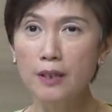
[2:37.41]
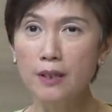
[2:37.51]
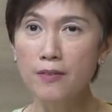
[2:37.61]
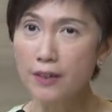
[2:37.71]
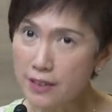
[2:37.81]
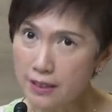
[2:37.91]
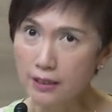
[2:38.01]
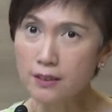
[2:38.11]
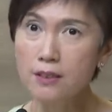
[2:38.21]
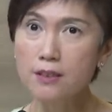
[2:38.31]
in various
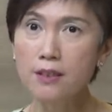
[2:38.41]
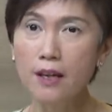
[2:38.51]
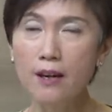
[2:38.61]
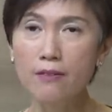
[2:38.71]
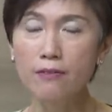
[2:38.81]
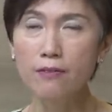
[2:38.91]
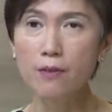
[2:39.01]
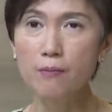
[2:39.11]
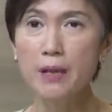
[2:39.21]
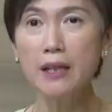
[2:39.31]
sectors, have
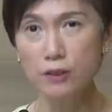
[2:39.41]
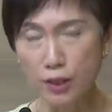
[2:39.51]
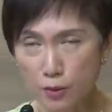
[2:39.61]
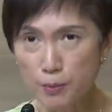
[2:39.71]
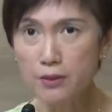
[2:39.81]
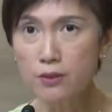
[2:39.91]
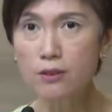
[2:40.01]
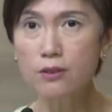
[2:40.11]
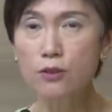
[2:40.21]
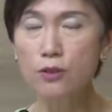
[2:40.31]
made
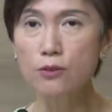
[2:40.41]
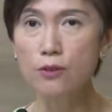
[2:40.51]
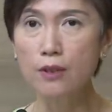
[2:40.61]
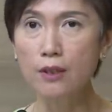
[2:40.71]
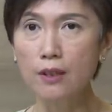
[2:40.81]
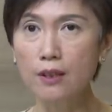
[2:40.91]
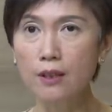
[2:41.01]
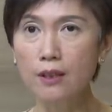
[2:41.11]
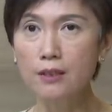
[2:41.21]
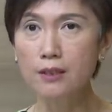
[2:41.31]
adjustments to
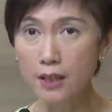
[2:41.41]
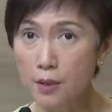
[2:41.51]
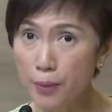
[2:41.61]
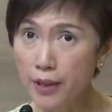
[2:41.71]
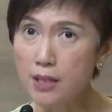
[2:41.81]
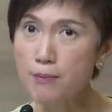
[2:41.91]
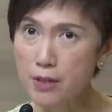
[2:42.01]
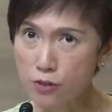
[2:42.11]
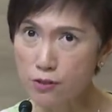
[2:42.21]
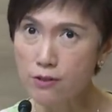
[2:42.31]
the circuit breaker
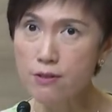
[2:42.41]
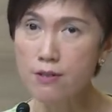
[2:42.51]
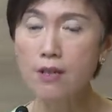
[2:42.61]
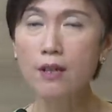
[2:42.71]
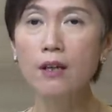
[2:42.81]
measures.